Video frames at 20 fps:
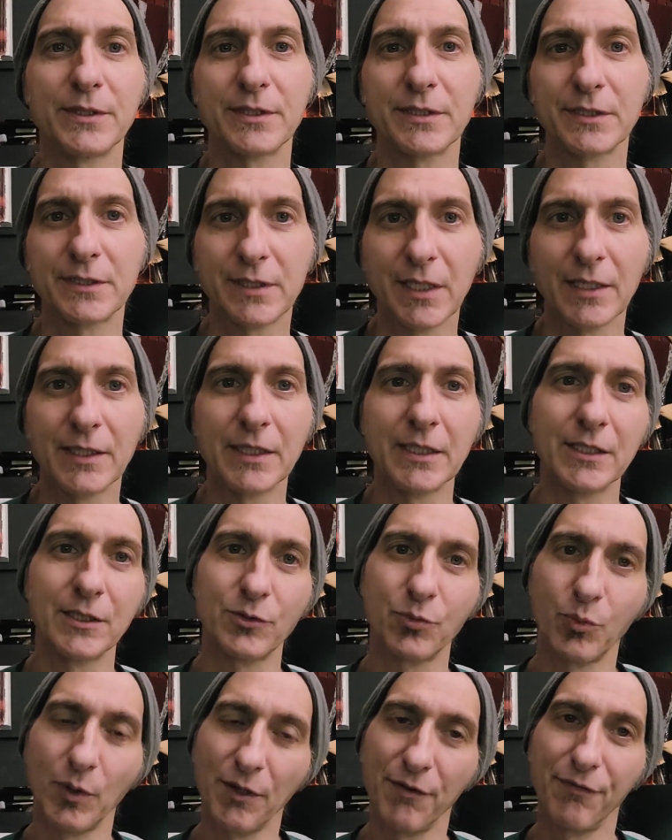
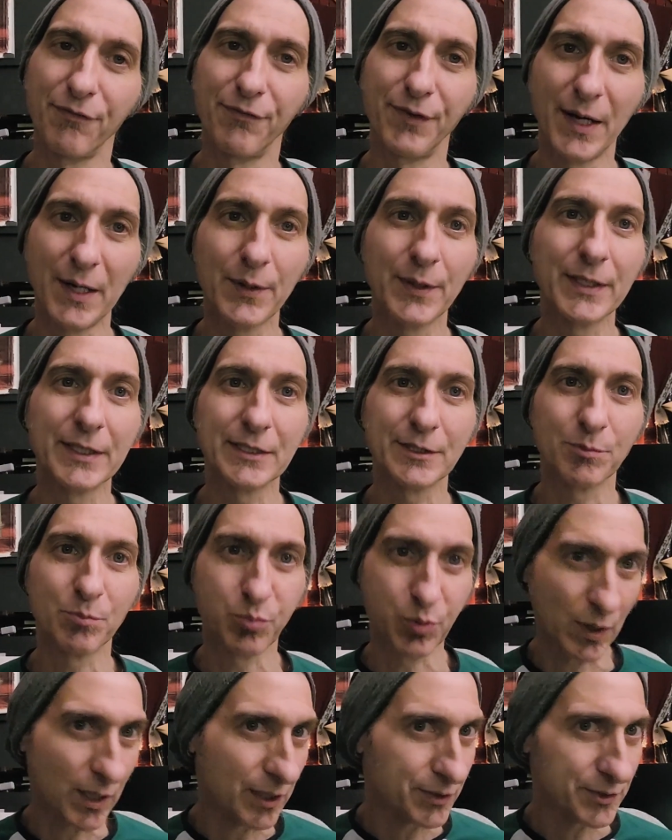studies with various
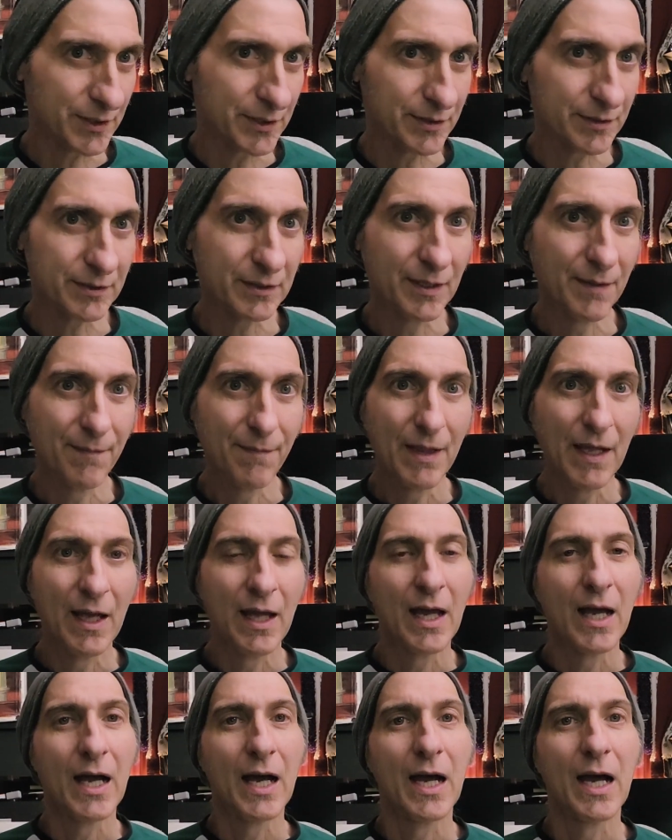brushes,
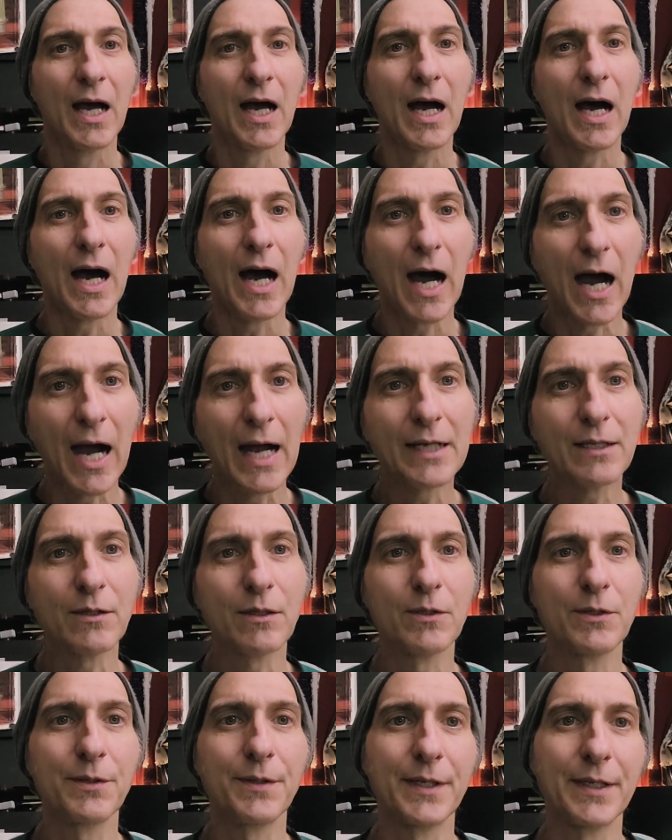I
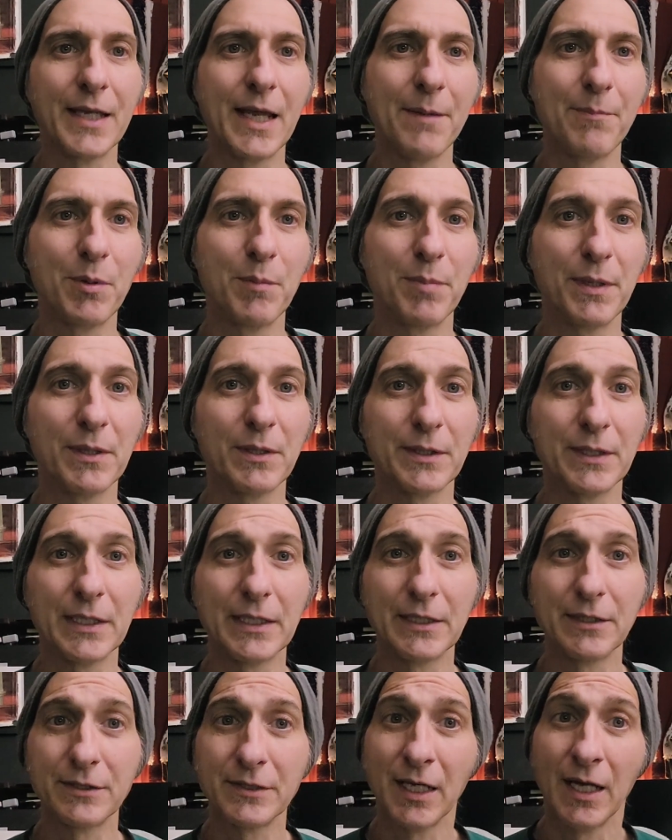learned the
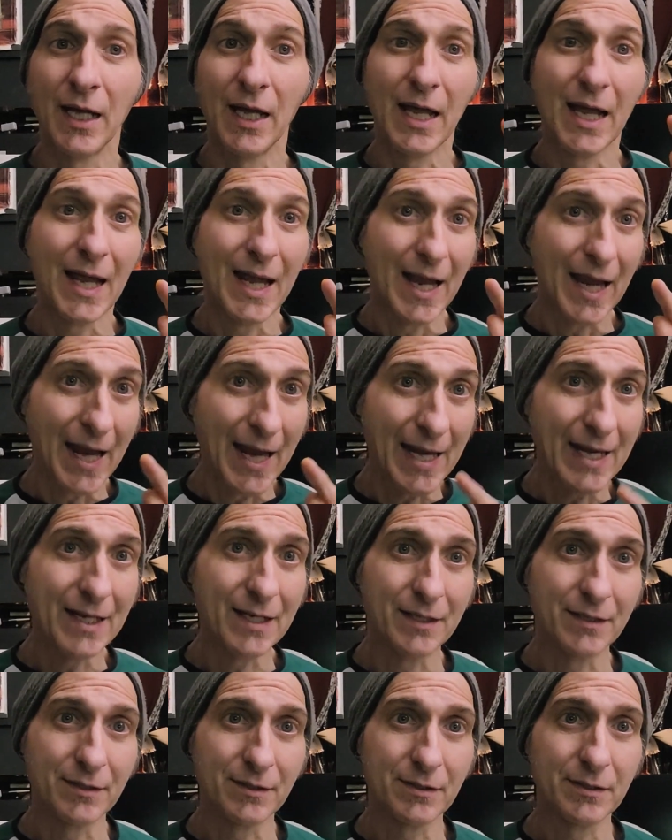capabilities
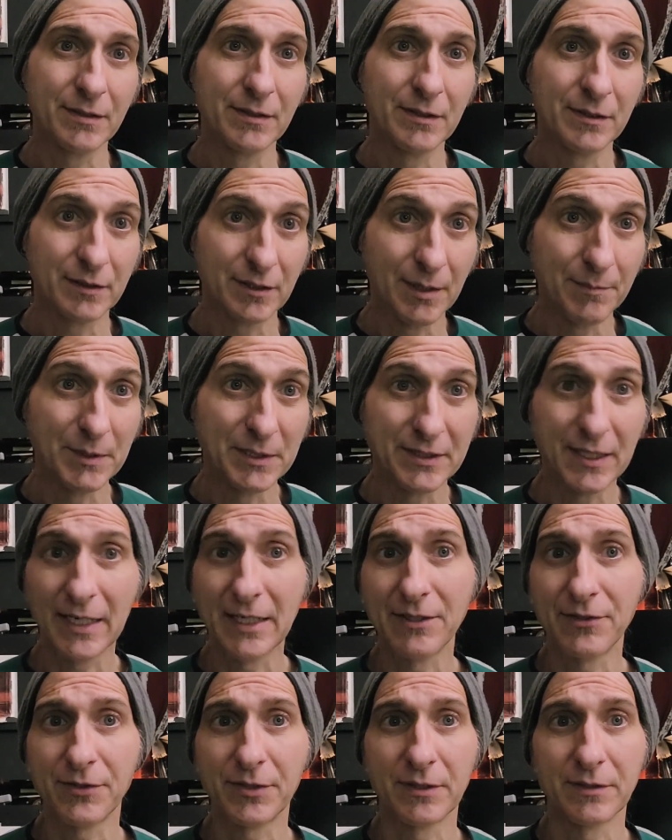and
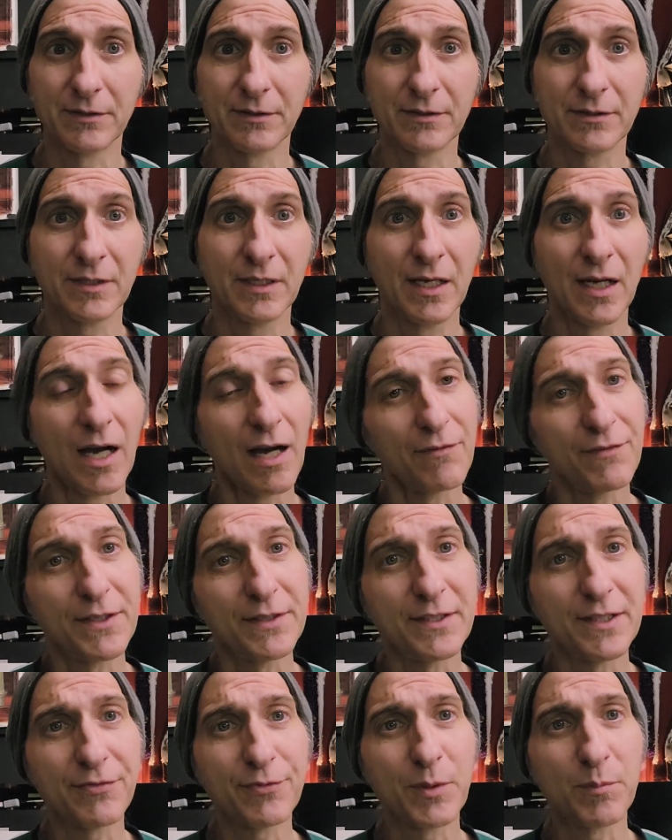limitations of the
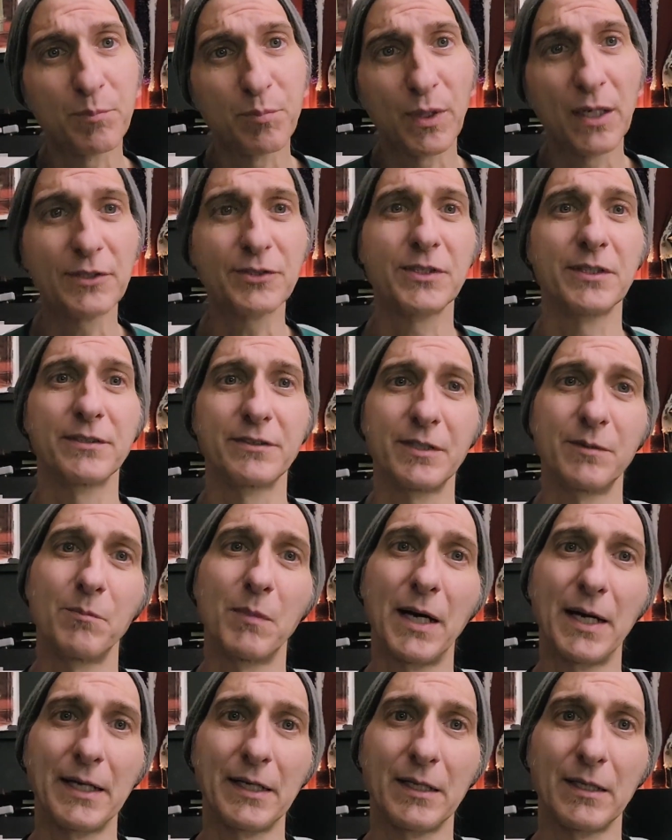different brushes in
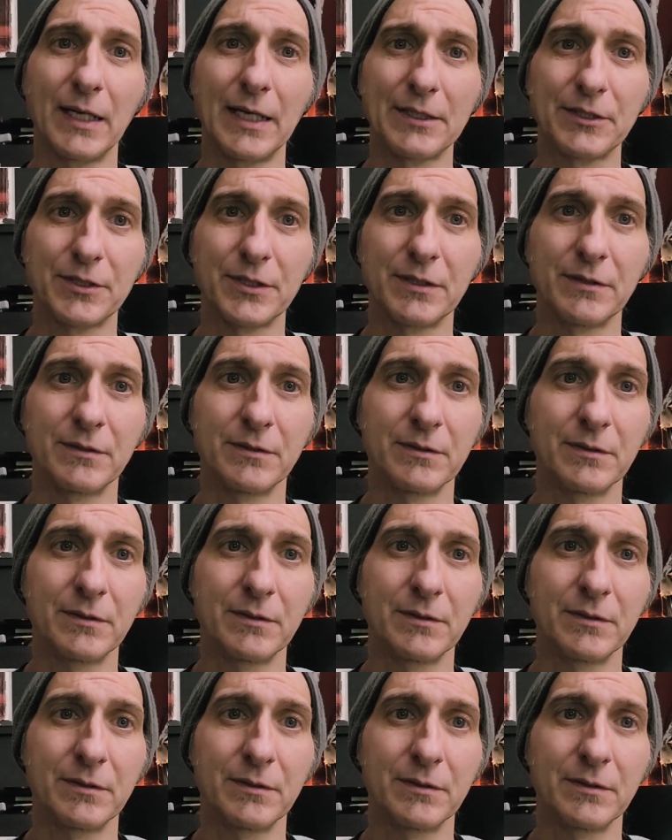my collection.